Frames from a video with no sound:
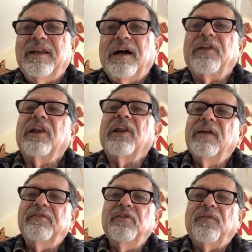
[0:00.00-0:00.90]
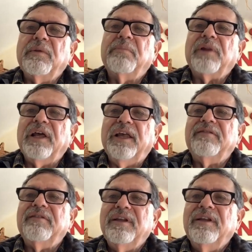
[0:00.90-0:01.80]
how that lifts you from the
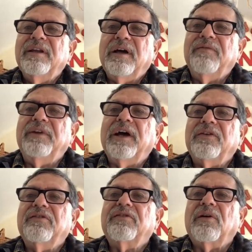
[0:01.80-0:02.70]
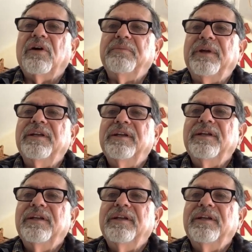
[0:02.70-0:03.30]
place of doubt and discouragement